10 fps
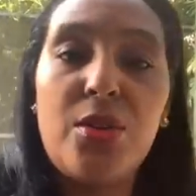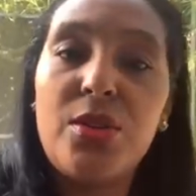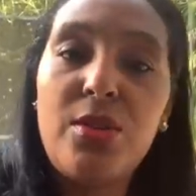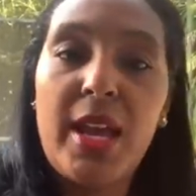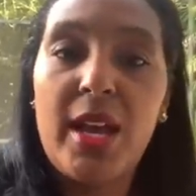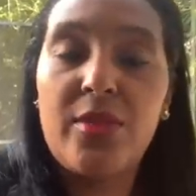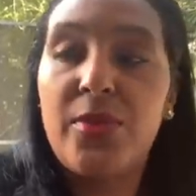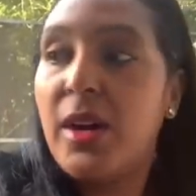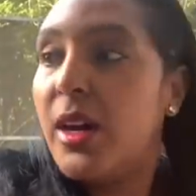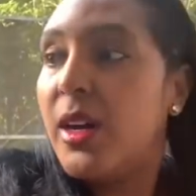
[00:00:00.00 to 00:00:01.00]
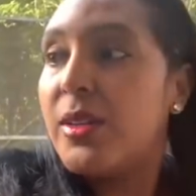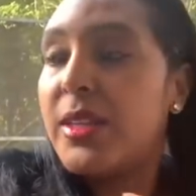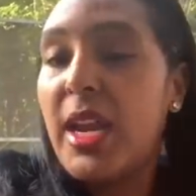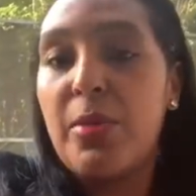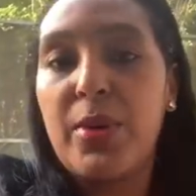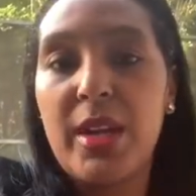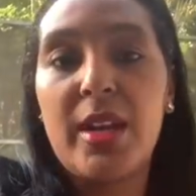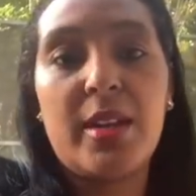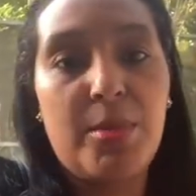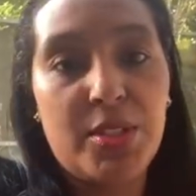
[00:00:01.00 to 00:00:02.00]
you have
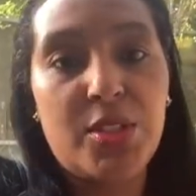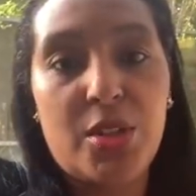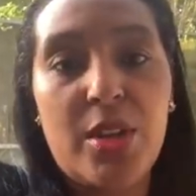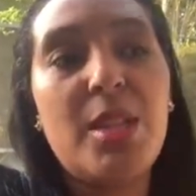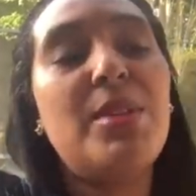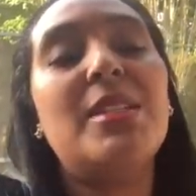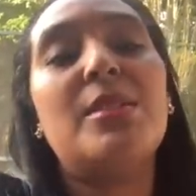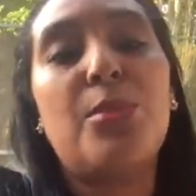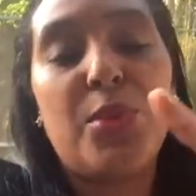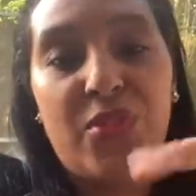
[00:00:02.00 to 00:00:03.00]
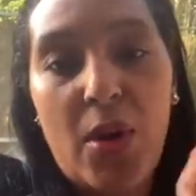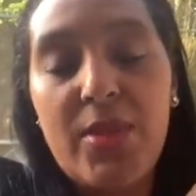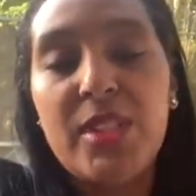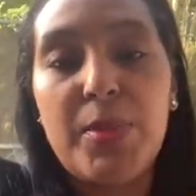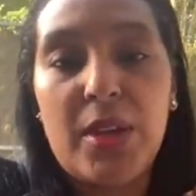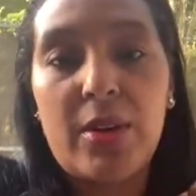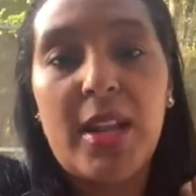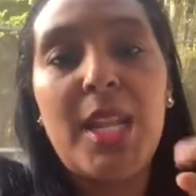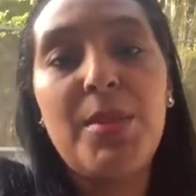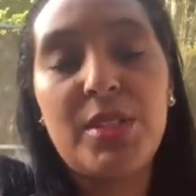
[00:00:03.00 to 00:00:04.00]
Gabrielle. Let me just show you. Before I even speak on
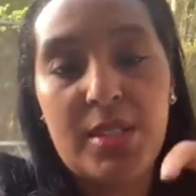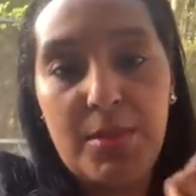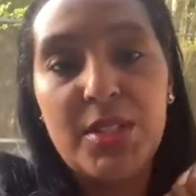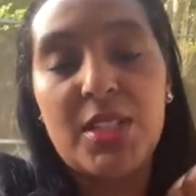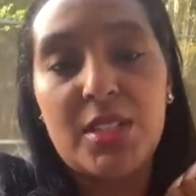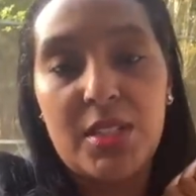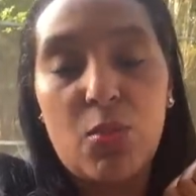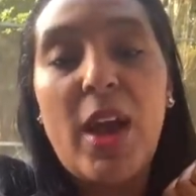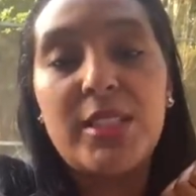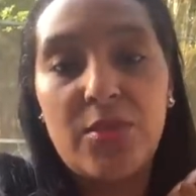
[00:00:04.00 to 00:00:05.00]
that, let me just watch the